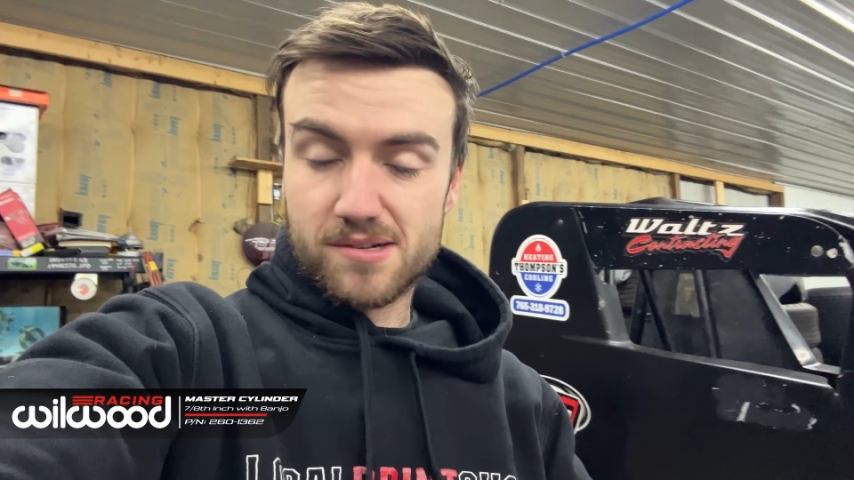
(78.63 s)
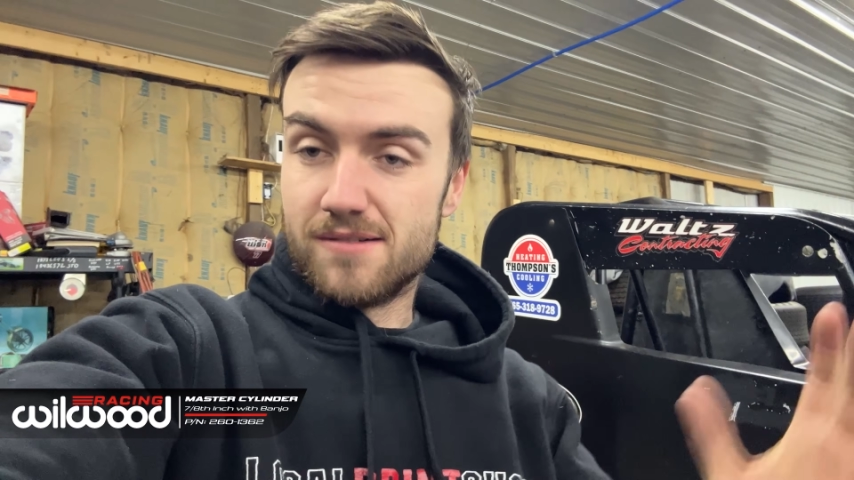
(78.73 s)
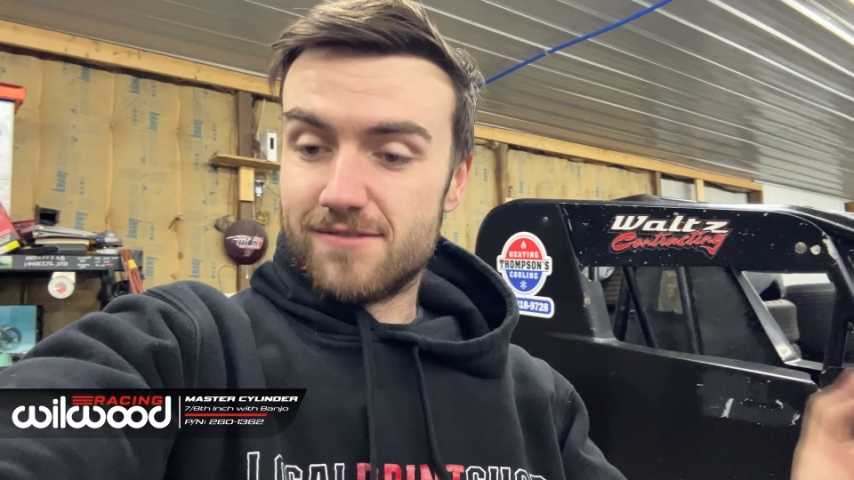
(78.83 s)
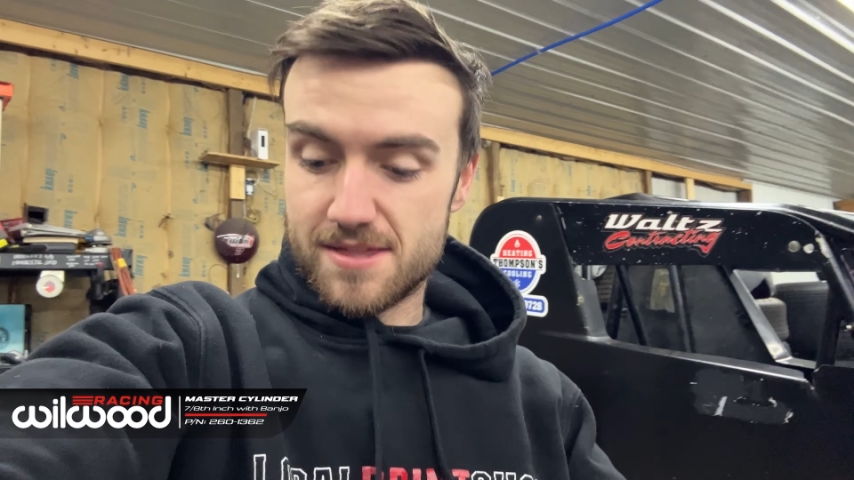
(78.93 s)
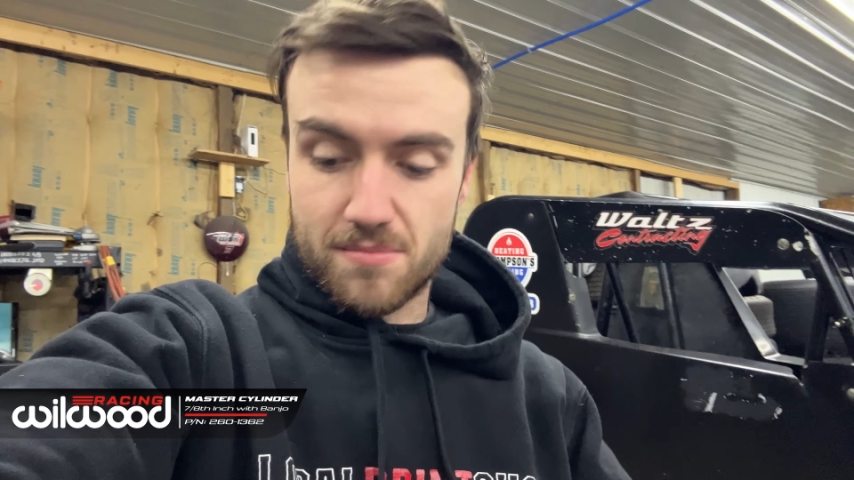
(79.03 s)
I've
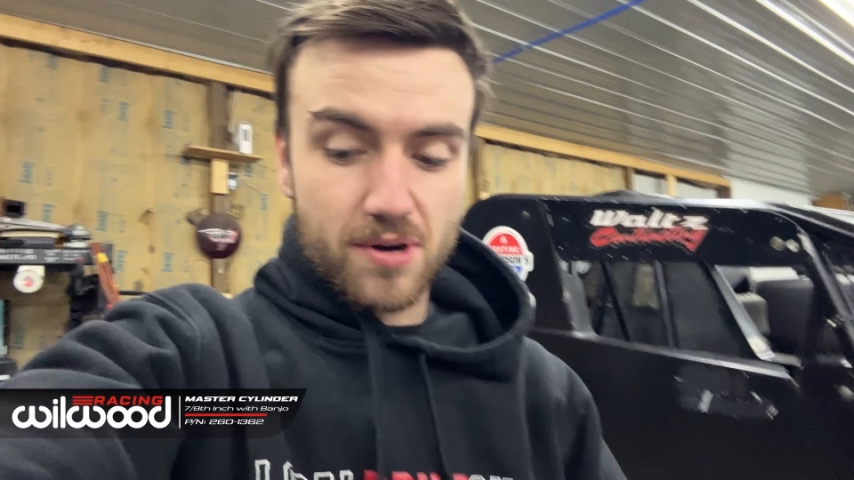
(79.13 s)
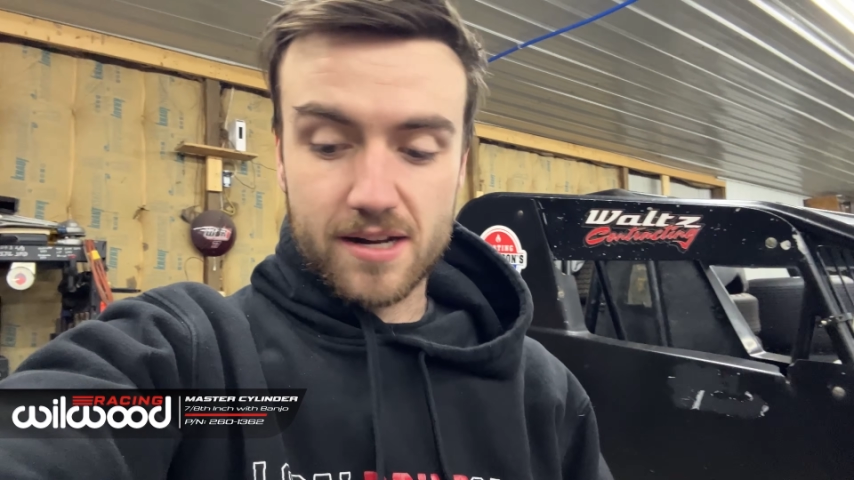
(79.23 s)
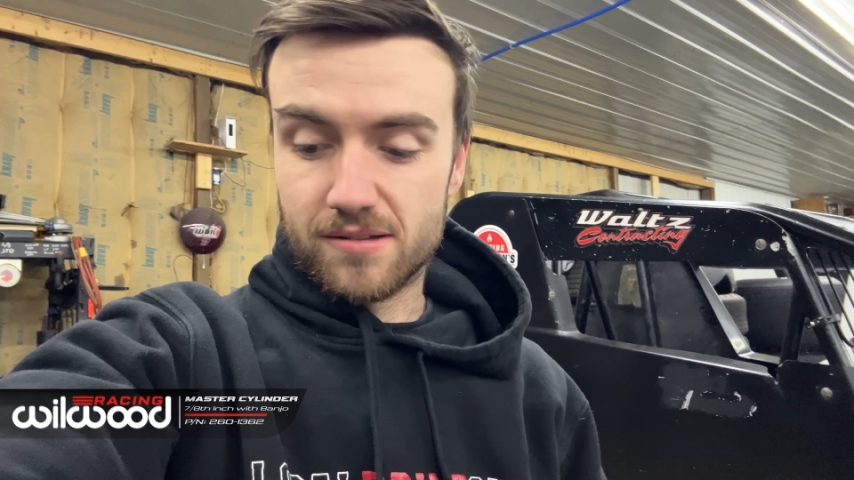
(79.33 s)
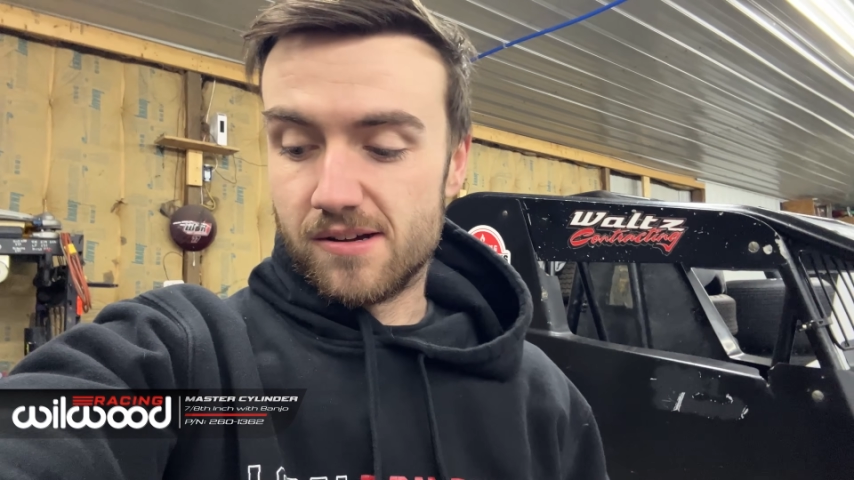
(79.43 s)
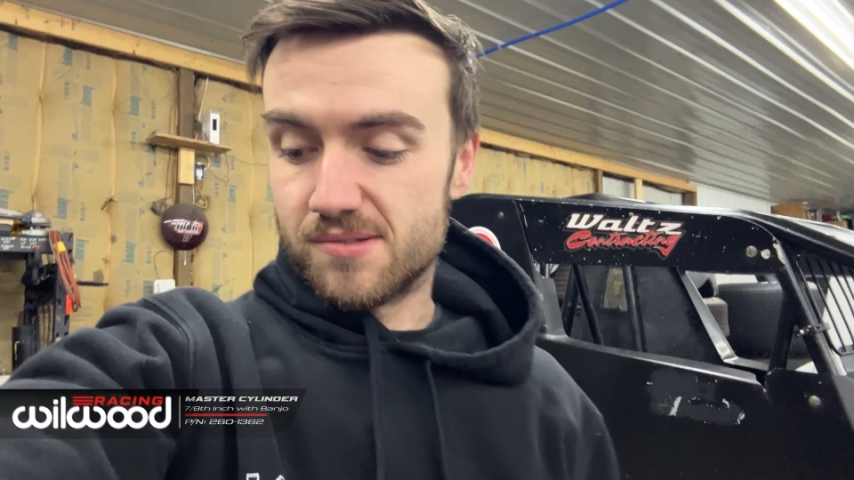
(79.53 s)
ran the
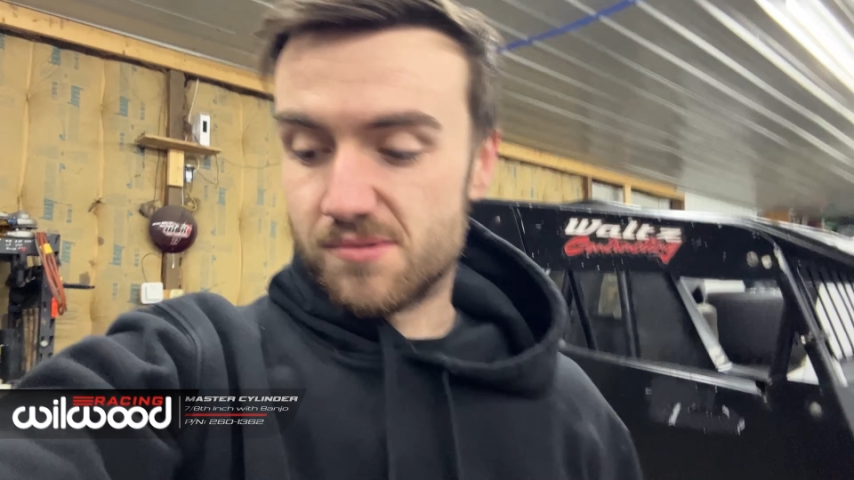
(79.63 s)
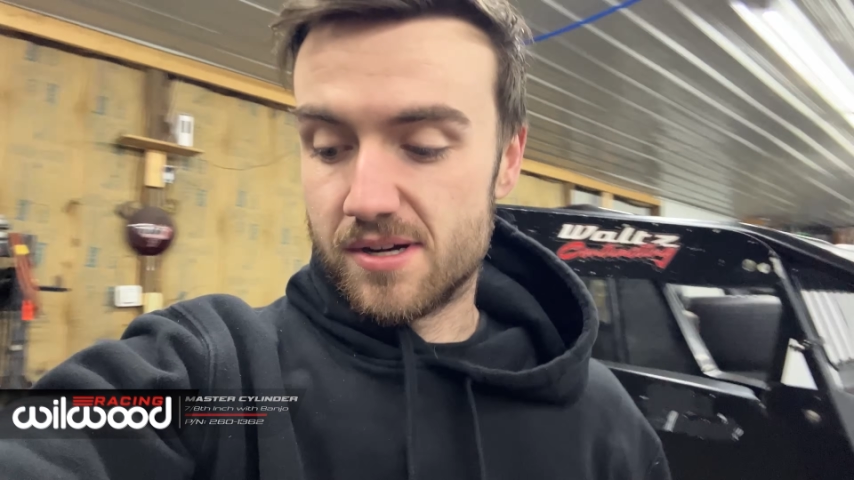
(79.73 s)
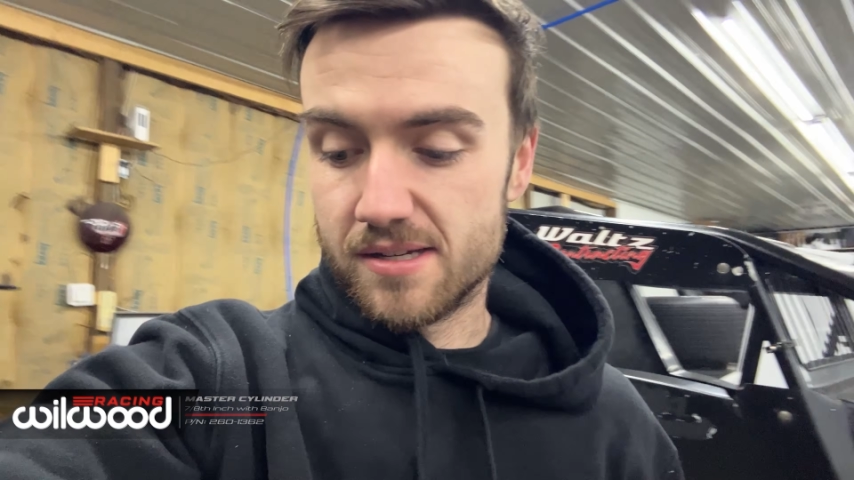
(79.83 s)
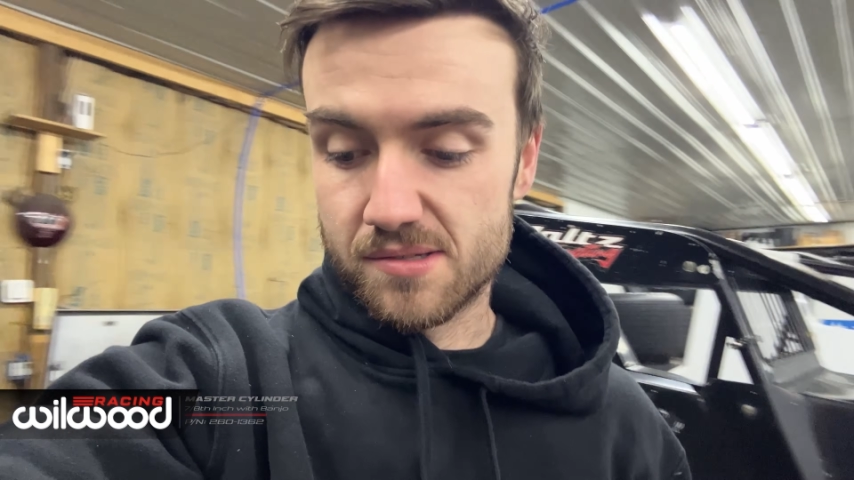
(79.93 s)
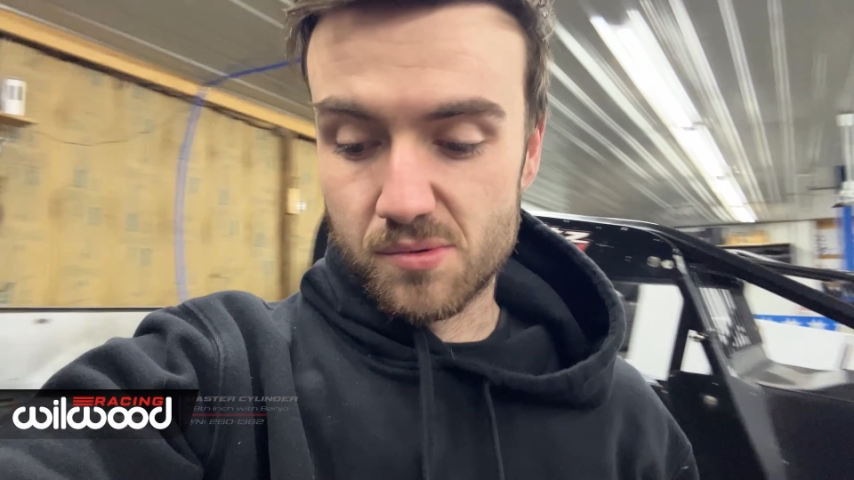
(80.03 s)
brake lines
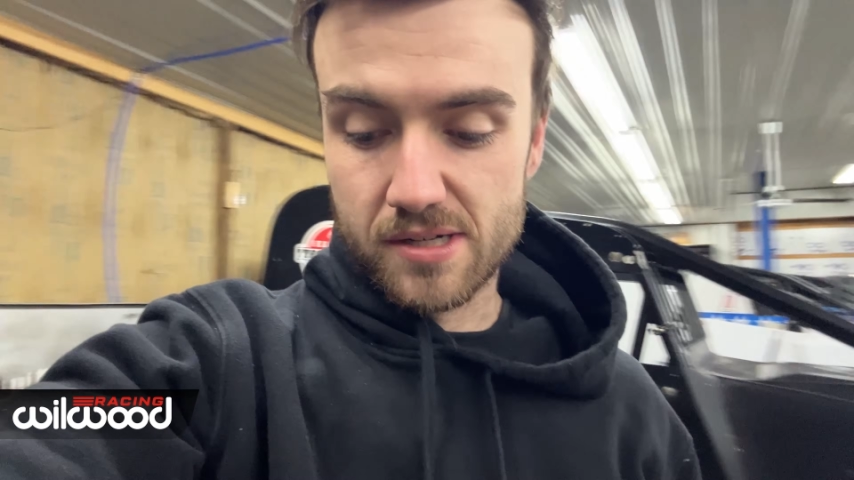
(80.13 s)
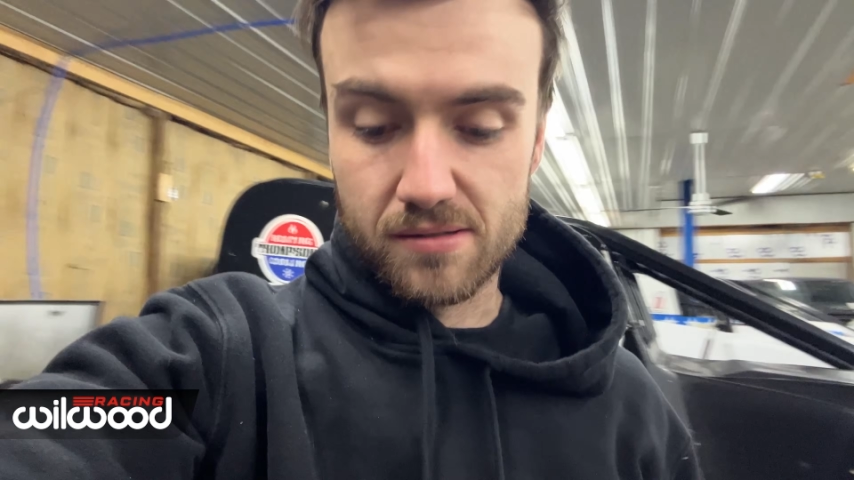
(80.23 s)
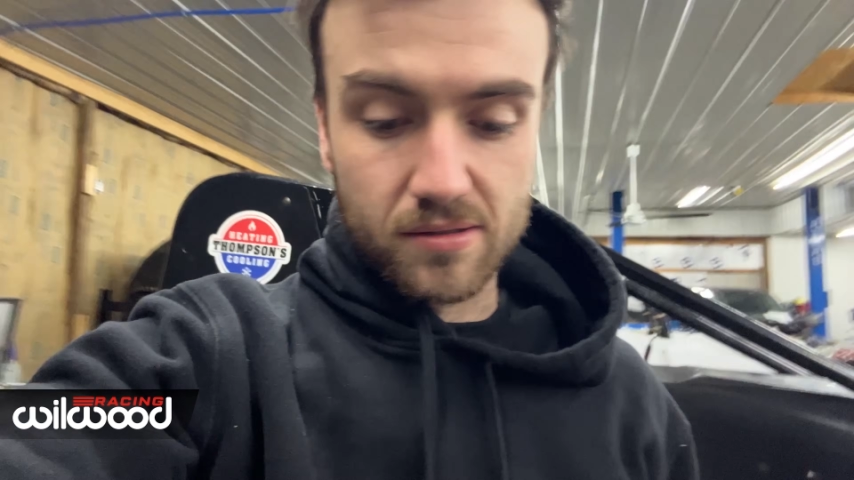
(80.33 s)
already as well.